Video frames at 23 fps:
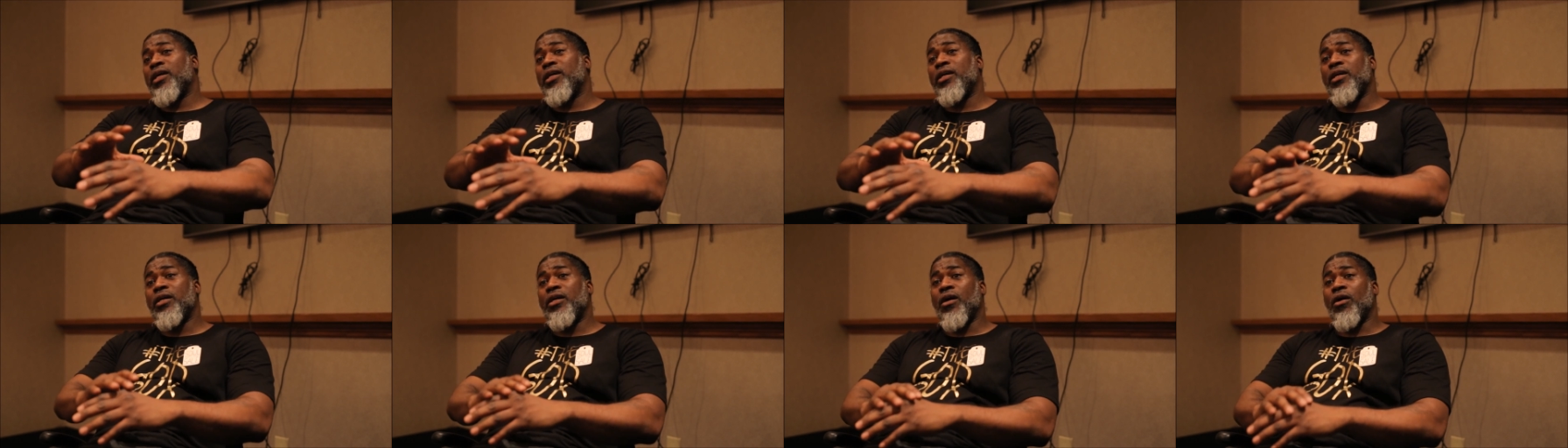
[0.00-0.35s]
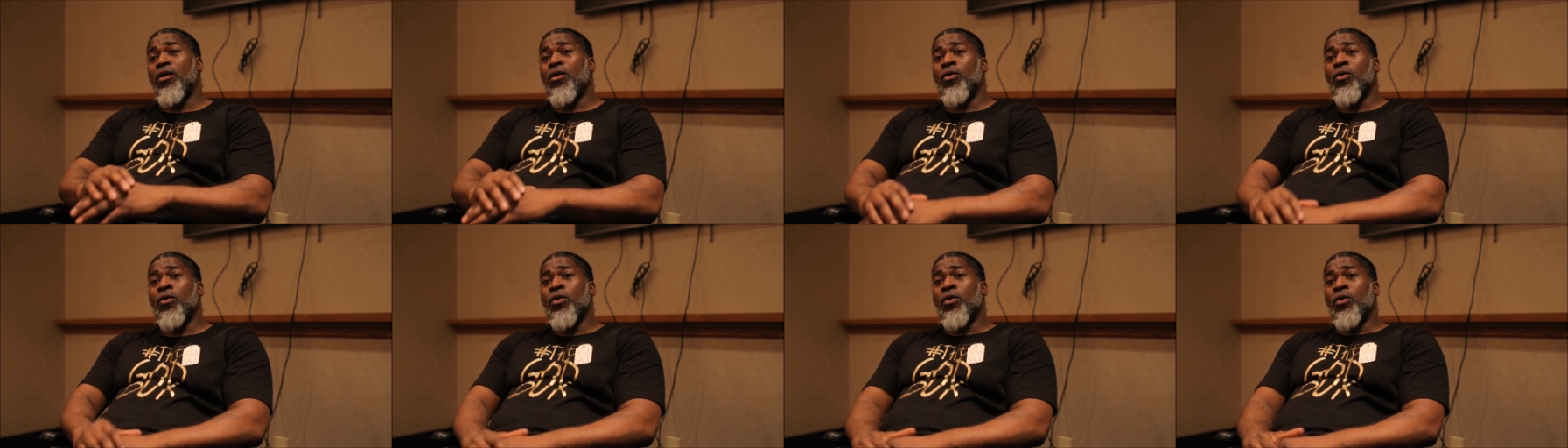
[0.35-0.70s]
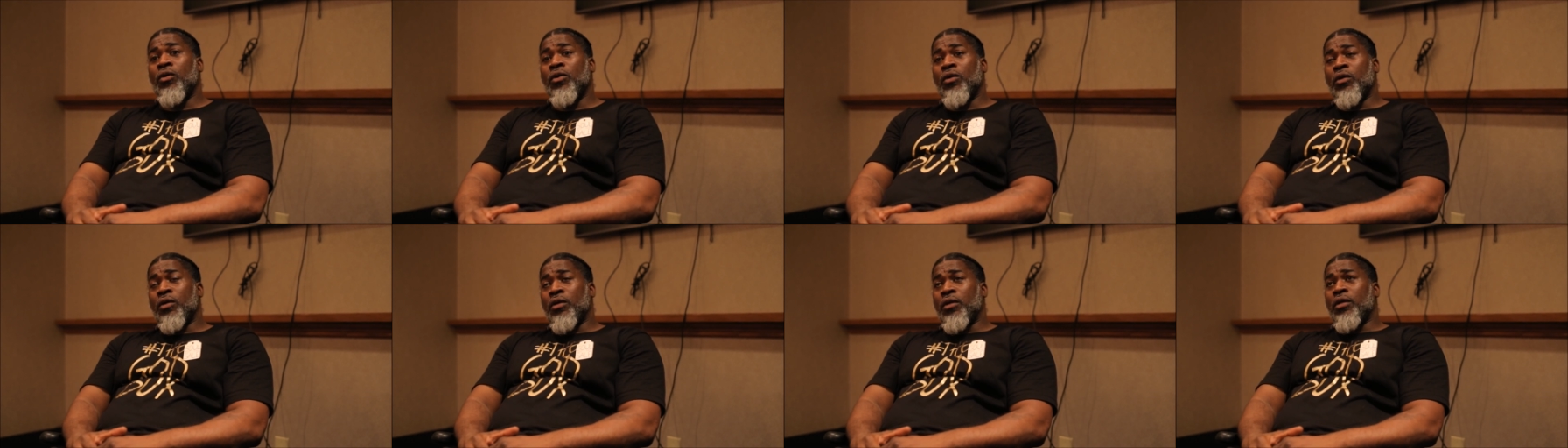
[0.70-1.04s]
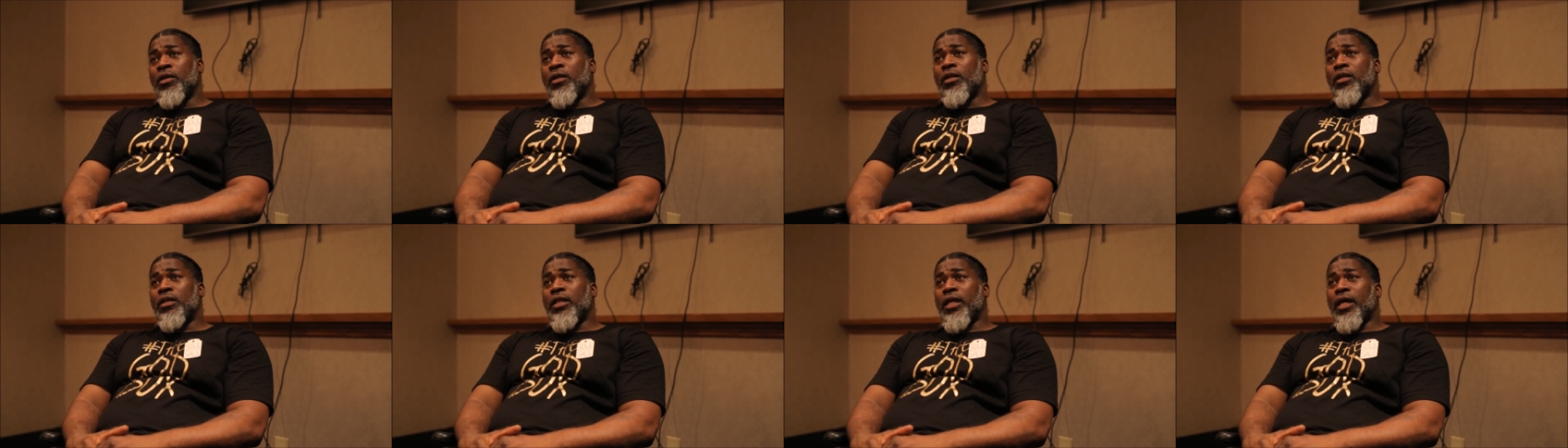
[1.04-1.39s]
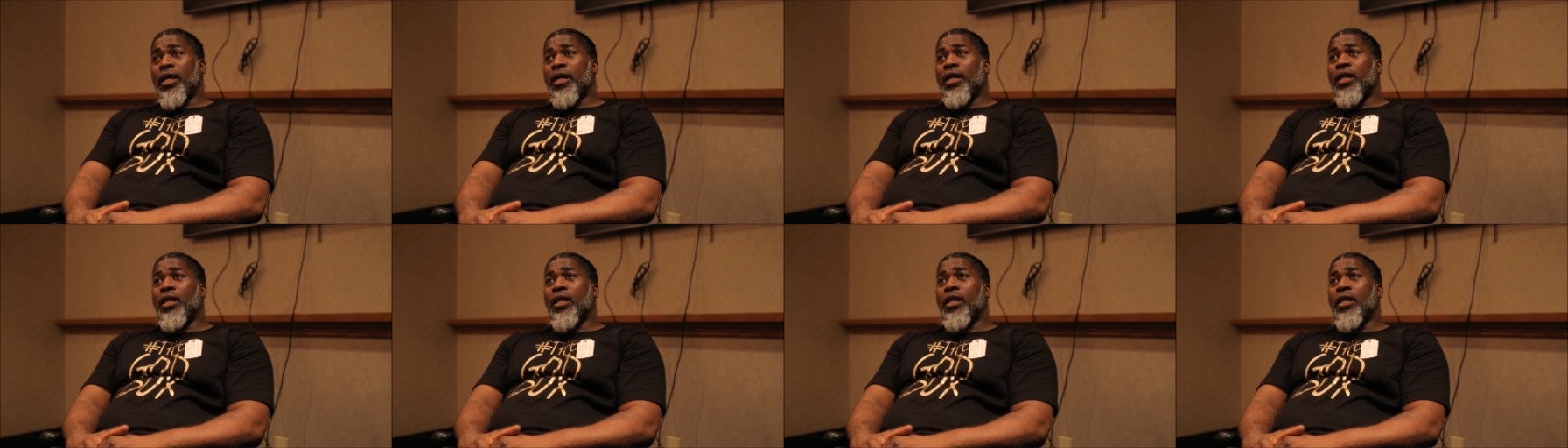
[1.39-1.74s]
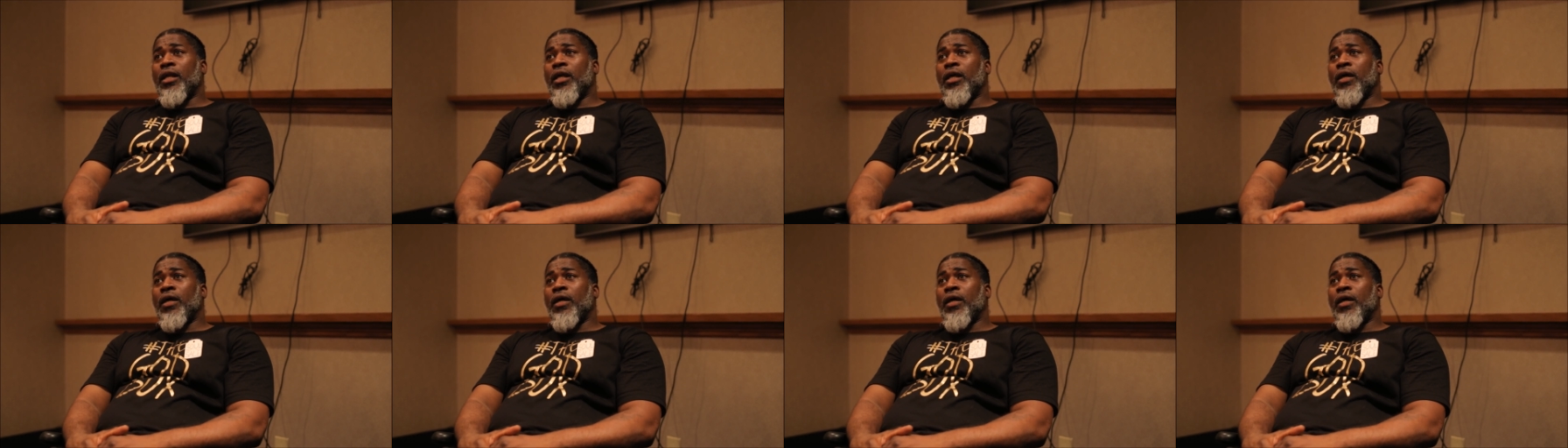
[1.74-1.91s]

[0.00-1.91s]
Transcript: ego that